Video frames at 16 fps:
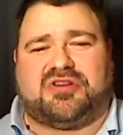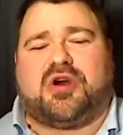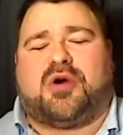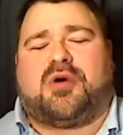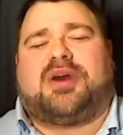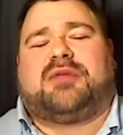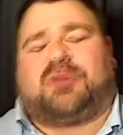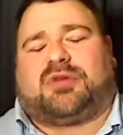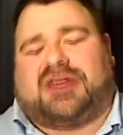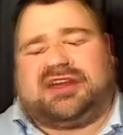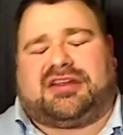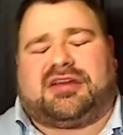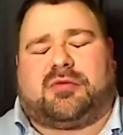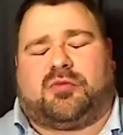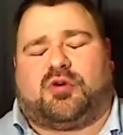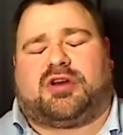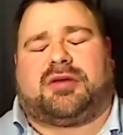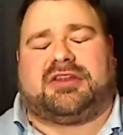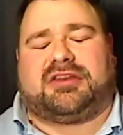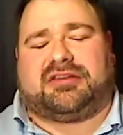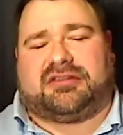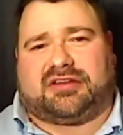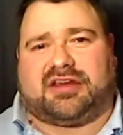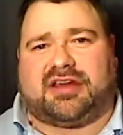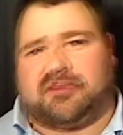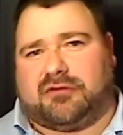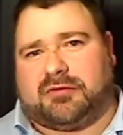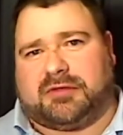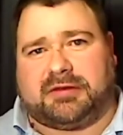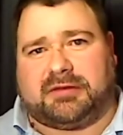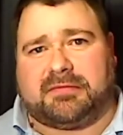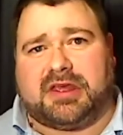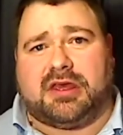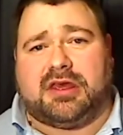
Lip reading: no income will come into the government.